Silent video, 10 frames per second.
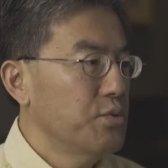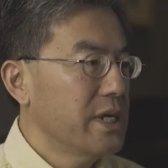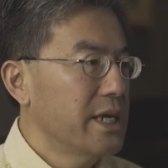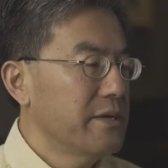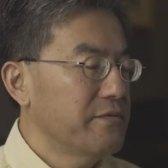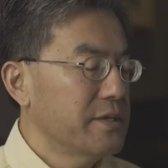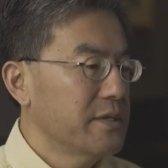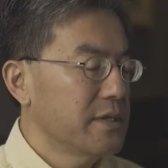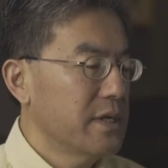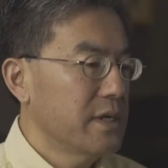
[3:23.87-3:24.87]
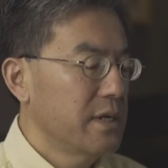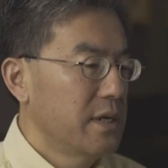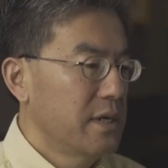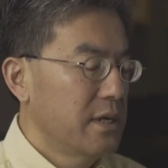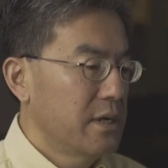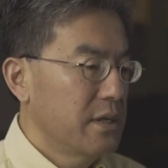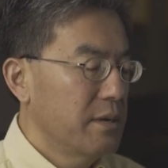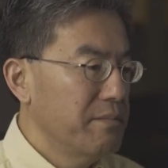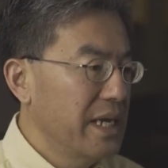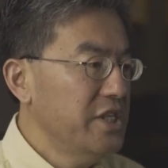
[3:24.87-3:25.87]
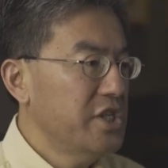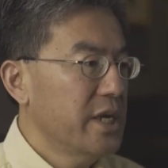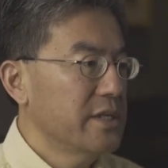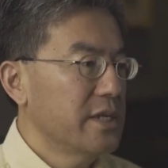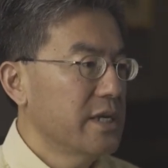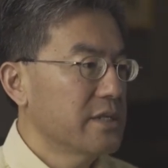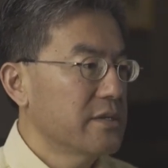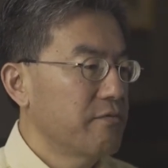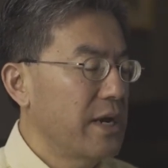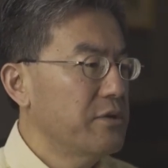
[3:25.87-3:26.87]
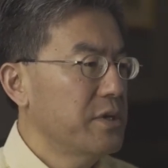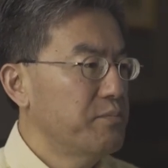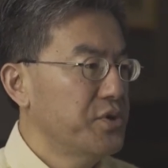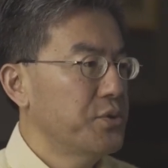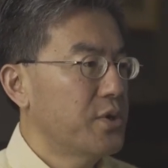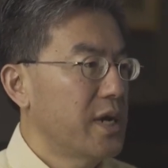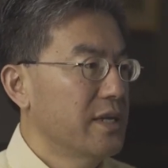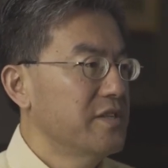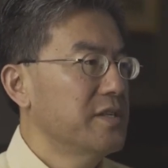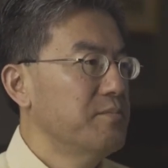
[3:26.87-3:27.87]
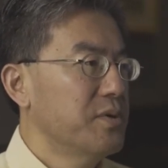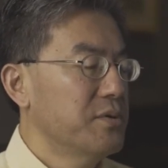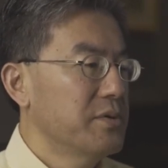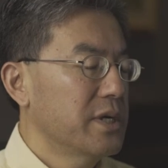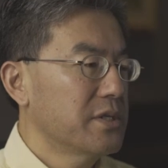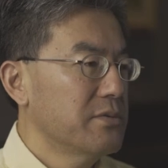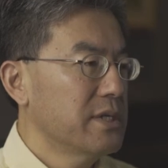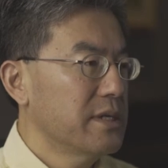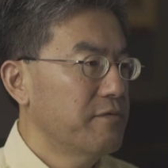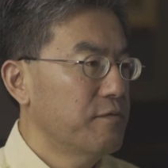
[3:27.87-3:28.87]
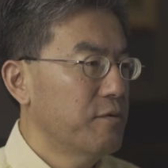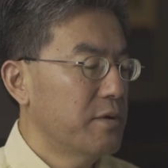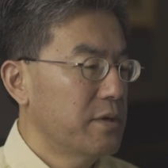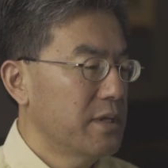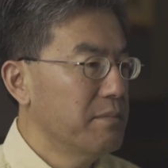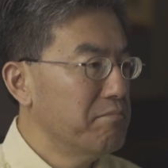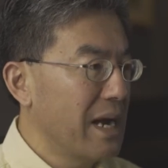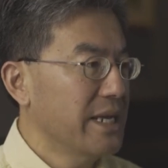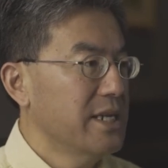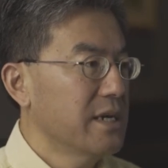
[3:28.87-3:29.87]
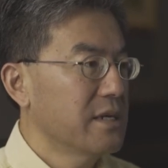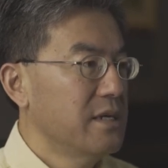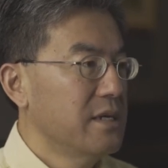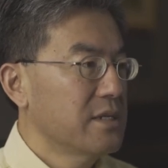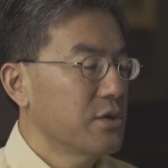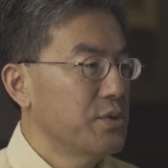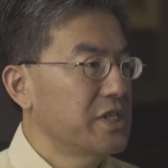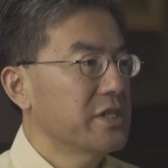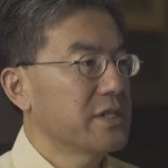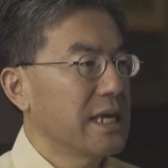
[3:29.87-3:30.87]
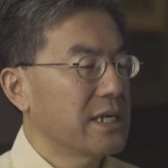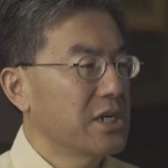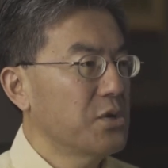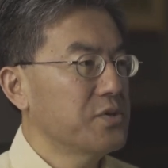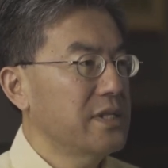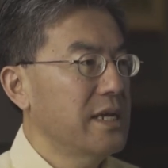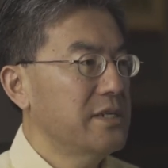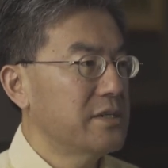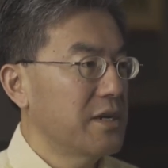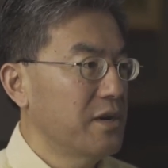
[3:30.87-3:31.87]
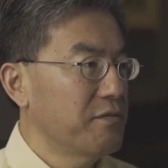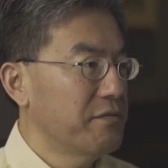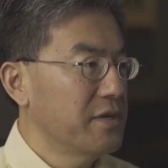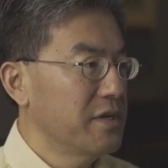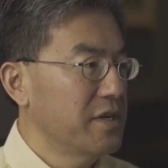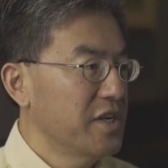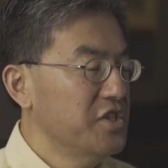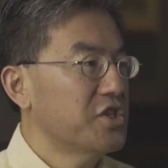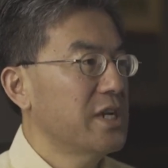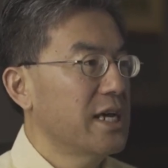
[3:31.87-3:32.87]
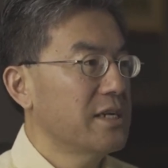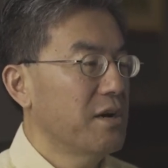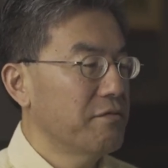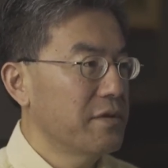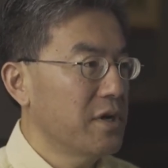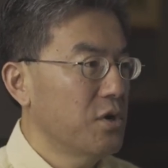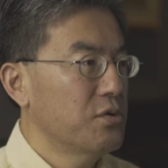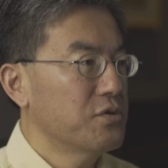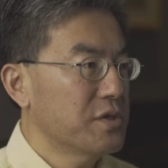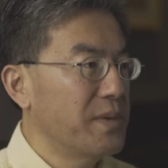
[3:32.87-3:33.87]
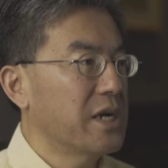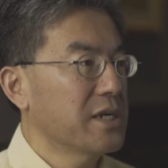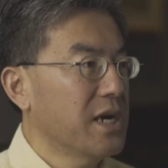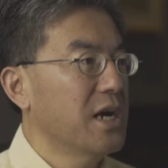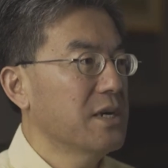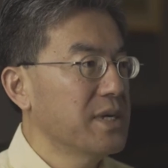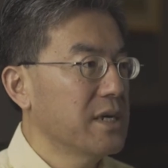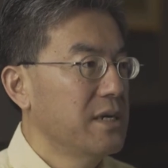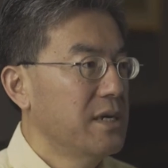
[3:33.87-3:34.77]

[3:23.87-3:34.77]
we gave is the main chain is very pure and simple. It's only for the mining, so which is like a gold standard of the internet, of the whole smart economy.